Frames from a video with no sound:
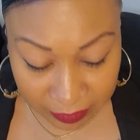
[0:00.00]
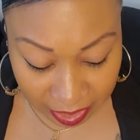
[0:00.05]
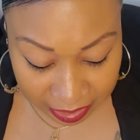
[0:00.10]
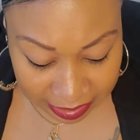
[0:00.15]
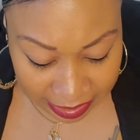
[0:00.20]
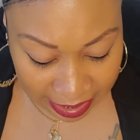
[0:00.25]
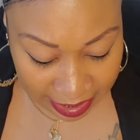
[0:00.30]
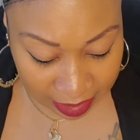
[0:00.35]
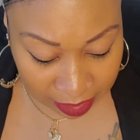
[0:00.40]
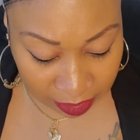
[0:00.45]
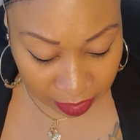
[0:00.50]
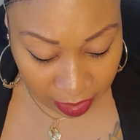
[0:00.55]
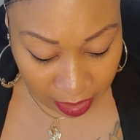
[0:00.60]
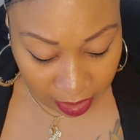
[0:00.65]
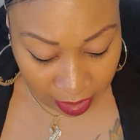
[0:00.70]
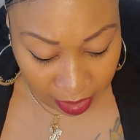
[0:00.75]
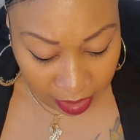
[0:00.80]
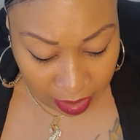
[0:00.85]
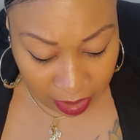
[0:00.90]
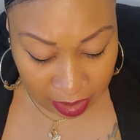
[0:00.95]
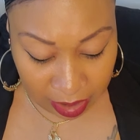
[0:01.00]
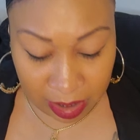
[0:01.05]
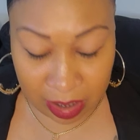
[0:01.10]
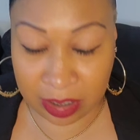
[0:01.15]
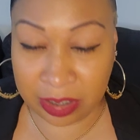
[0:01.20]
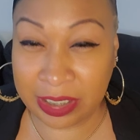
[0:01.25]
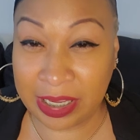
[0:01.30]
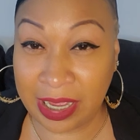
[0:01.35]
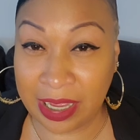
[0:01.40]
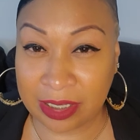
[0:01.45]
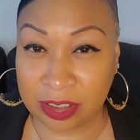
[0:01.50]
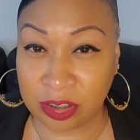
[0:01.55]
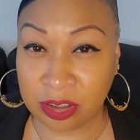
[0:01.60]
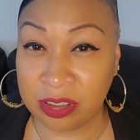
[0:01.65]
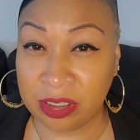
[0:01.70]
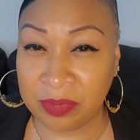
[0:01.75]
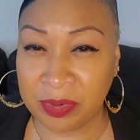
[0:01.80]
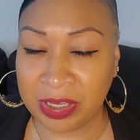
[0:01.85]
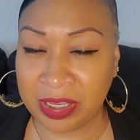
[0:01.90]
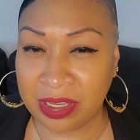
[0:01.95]
Now, yeah, so
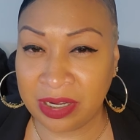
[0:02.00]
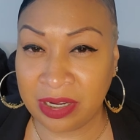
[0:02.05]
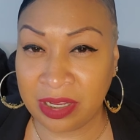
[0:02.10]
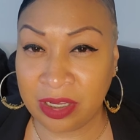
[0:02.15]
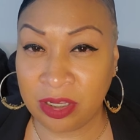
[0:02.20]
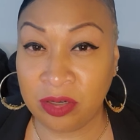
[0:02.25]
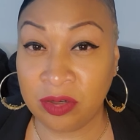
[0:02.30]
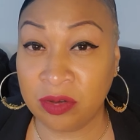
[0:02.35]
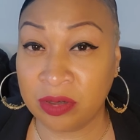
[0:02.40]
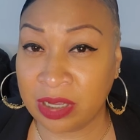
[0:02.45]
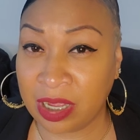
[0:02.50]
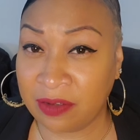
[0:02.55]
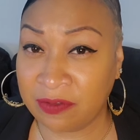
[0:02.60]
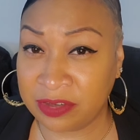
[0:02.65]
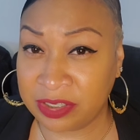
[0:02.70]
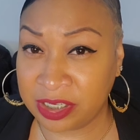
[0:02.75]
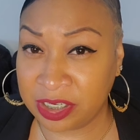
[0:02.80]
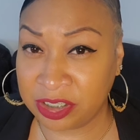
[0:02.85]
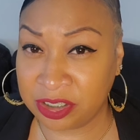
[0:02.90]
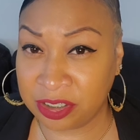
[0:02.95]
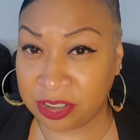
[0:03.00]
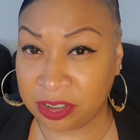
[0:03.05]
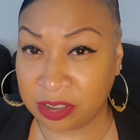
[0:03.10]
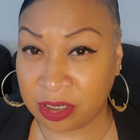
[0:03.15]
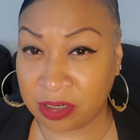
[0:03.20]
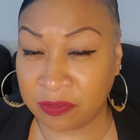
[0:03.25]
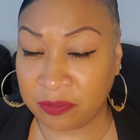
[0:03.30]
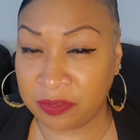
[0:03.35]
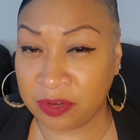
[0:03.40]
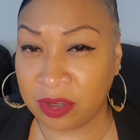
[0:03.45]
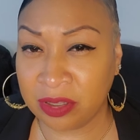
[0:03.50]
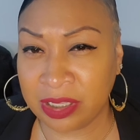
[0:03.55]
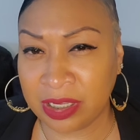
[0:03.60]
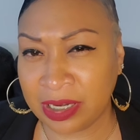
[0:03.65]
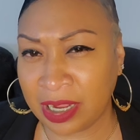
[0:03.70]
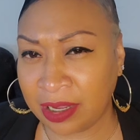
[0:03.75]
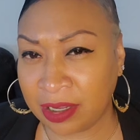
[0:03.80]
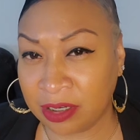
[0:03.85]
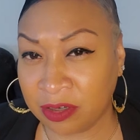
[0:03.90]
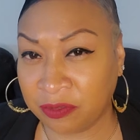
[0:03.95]
in the beginning, you know, conversation is going to flow. They're
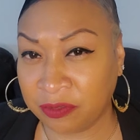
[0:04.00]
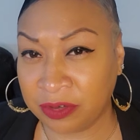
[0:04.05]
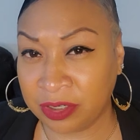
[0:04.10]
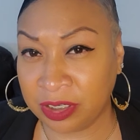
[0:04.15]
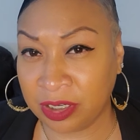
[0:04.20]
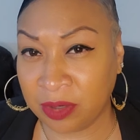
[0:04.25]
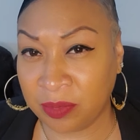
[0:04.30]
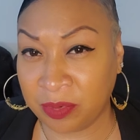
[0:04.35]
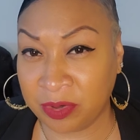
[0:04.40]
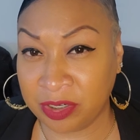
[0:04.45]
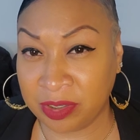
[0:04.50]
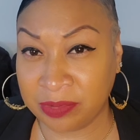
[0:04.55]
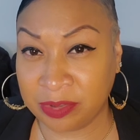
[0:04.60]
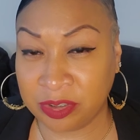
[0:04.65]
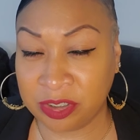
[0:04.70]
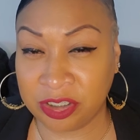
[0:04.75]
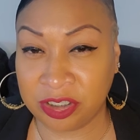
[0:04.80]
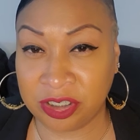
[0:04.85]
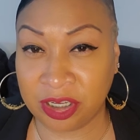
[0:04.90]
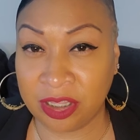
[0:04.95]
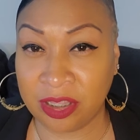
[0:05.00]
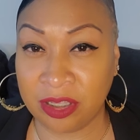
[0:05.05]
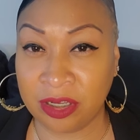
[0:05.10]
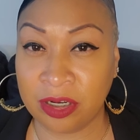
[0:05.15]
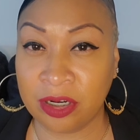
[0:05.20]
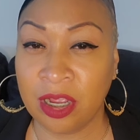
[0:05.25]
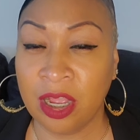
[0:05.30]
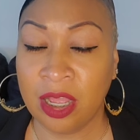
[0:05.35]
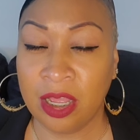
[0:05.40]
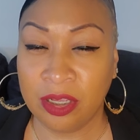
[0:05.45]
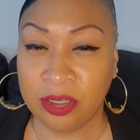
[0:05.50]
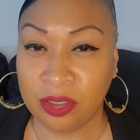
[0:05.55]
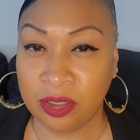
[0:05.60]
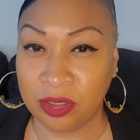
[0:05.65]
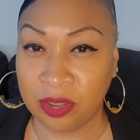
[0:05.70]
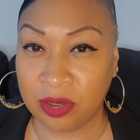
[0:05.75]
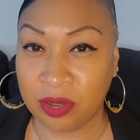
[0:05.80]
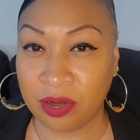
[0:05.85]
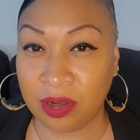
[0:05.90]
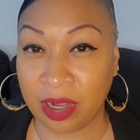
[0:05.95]
not going to fully open up to each other. You
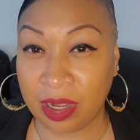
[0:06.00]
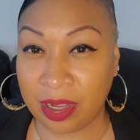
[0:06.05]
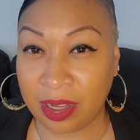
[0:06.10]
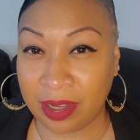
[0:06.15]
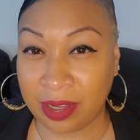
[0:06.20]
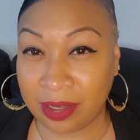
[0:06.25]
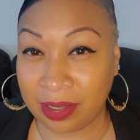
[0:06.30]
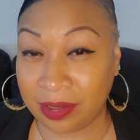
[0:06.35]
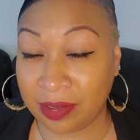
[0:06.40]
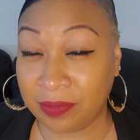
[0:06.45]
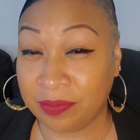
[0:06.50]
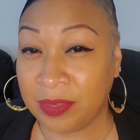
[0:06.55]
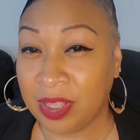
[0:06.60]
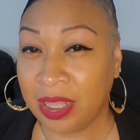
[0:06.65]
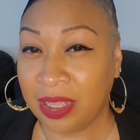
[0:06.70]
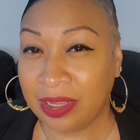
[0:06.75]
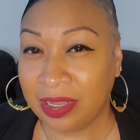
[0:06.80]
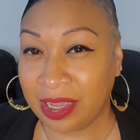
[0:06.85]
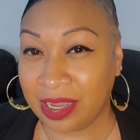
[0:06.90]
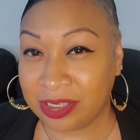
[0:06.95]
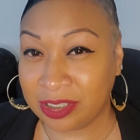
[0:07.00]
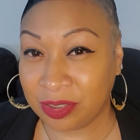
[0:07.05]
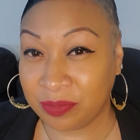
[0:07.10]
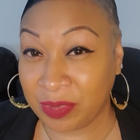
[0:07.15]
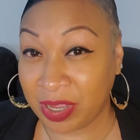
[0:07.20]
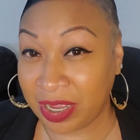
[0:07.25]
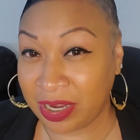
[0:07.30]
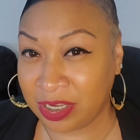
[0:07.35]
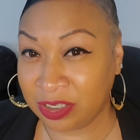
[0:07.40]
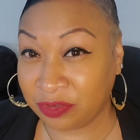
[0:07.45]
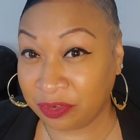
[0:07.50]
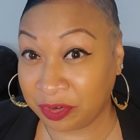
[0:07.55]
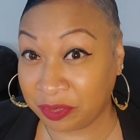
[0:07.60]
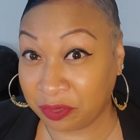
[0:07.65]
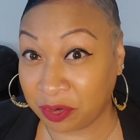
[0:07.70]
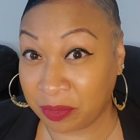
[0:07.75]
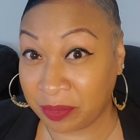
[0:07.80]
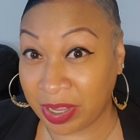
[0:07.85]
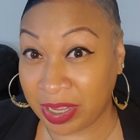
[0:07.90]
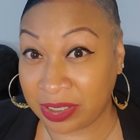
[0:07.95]
know, Cancer man, he's very
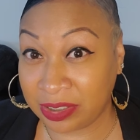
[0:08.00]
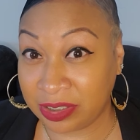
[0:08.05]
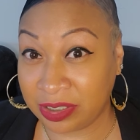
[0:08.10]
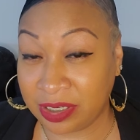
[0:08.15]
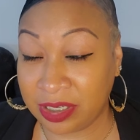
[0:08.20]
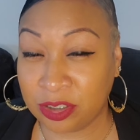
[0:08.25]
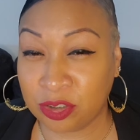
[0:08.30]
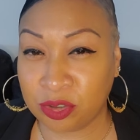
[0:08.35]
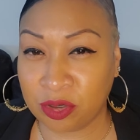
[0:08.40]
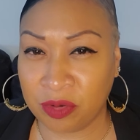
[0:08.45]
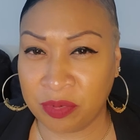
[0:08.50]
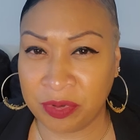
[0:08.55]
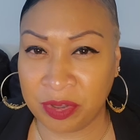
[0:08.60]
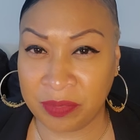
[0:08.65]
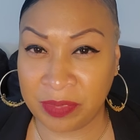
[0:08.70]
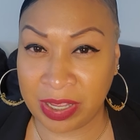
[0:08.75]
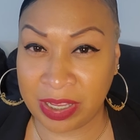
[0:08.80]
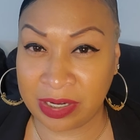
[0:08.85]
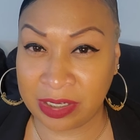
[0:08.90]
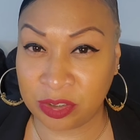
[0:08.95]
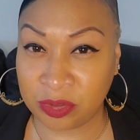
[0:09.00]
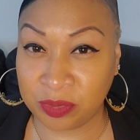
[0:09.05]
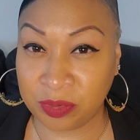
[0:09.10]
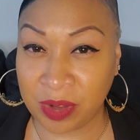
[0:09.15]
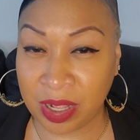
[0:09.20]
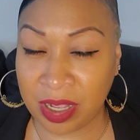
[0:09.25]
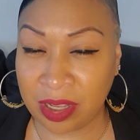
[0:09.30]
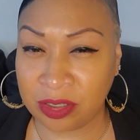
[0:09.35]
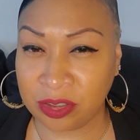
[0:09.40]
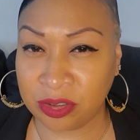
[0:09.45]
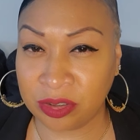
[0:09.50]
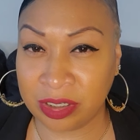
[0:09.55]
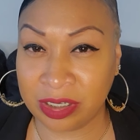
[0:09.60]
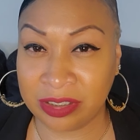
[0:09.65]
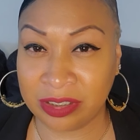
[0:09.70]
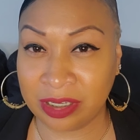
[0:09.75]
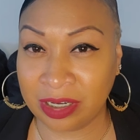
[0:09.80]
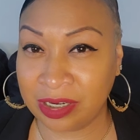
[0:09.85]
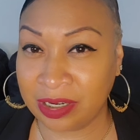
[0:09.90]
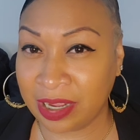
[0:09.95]
romantic. Scorpio man as well. So
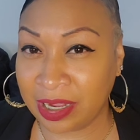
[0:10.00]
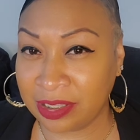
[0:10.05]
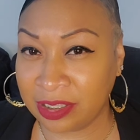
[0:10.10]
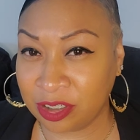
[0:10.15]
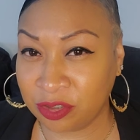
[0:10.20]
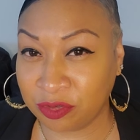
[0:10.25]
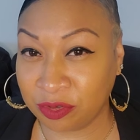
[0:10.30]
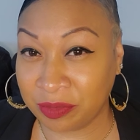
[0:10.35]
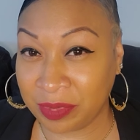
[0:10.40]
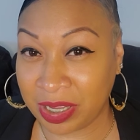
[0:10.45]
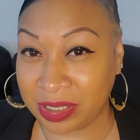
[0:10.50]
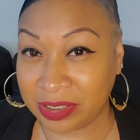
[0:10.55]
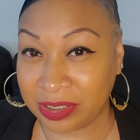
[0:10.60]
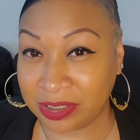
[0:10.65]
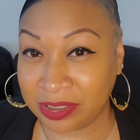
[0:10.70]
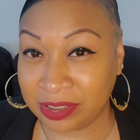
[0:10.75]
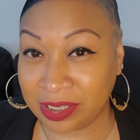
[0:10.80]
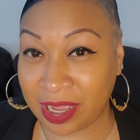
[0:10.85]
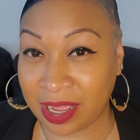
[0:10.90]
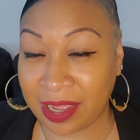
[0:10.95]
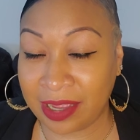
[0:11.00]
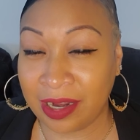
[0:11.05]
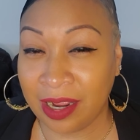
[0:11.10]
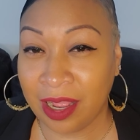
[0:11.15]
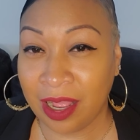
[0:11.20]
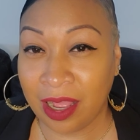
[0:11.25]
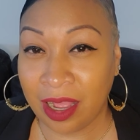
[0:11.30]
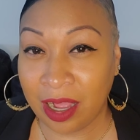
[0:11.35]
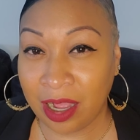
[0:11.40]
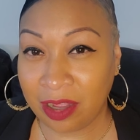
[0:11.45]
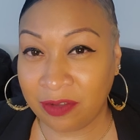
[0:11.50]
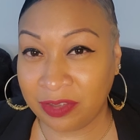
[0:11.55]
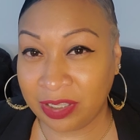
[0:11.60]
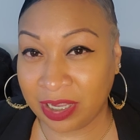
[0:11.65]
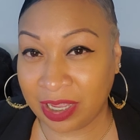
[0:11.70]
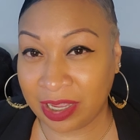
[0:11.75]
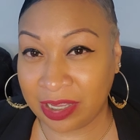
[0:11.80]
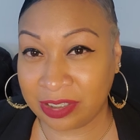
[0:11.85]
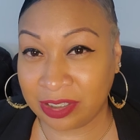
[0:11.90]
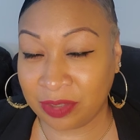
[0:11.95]
he's going to like this romantic side of the
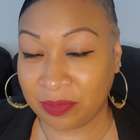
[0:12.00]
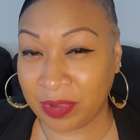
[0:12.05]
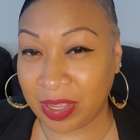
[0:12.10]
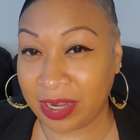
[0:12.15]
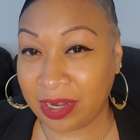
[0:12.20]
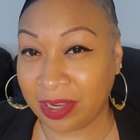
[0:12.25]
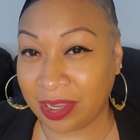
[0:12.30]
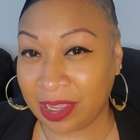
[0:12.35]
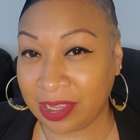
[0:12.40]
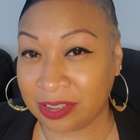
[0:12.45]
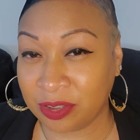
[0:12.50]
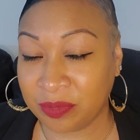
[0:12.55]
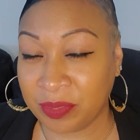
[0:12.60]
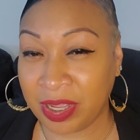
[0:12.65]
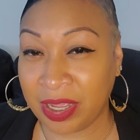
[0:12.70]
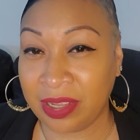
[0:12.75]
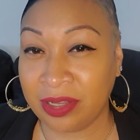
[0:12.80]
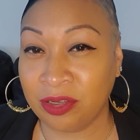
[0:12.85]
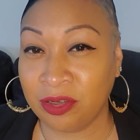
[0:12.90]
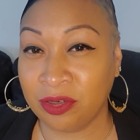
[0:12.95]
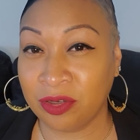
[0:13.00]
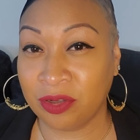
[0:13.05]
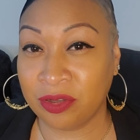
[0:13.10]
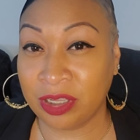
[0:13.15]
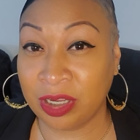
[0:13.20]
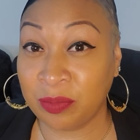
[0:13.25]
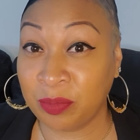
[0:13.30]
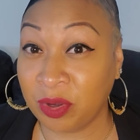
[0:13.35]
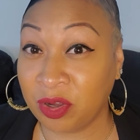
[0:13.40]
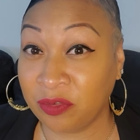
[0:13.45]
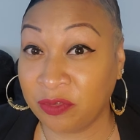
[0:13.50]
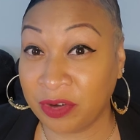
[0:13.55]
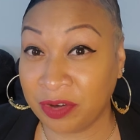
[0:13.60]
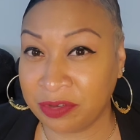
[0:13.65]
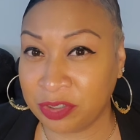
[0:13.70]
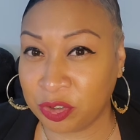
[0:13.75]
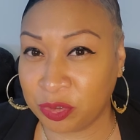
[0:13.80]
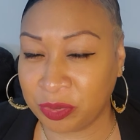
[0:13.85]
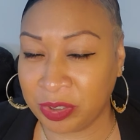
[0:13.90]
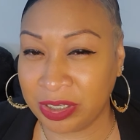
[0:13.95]
Cancer man. And Cancer man, you know, they're both
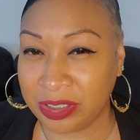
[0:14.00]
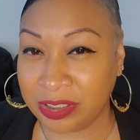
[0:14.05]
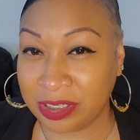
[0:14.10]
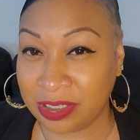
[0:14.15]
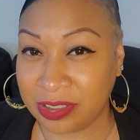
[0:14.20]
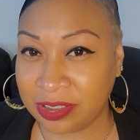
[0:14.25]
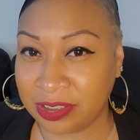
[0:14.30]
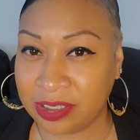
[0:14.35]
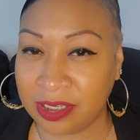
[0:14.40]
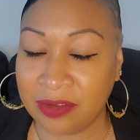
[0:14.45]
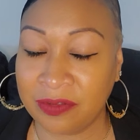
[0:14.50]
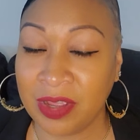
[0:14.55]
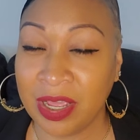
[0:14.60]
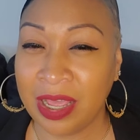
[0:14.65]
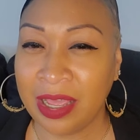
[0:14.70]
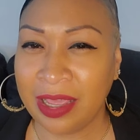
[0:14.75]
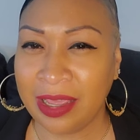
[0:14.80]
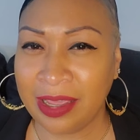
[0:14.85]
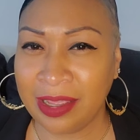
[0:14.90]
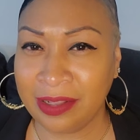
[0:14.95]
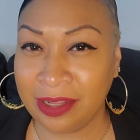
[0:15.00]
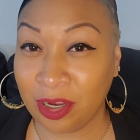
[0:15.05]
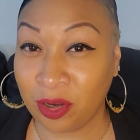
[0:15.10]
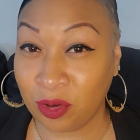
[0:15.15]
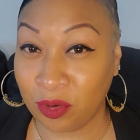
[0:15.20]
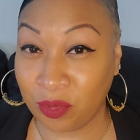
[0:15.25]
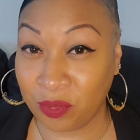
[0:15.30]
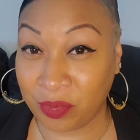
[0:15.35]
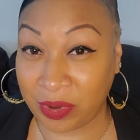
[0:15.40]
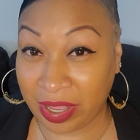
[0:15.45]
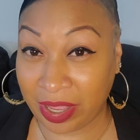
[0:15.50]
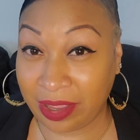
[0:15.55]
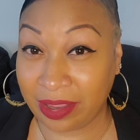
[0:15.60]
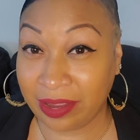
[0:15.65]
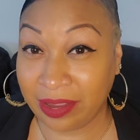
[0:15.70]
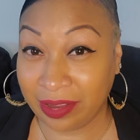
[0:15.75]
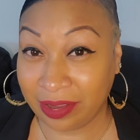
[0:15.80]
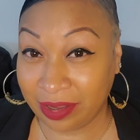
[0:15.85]
very sweet and sensitive in their own way.